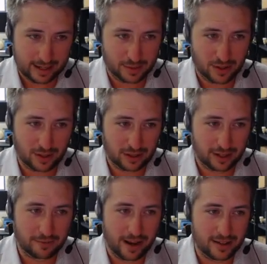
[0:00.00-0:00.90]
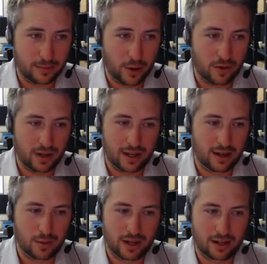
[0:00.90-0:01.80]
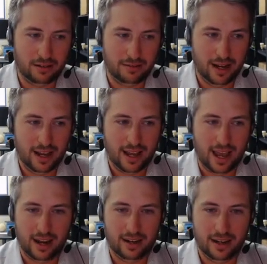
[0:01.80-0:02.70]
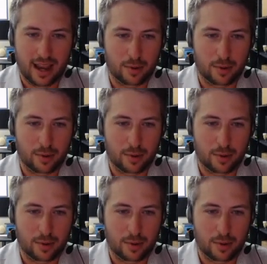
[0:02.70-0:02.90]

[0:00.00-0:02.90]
So you can click advanced mode over here where you can edit gamma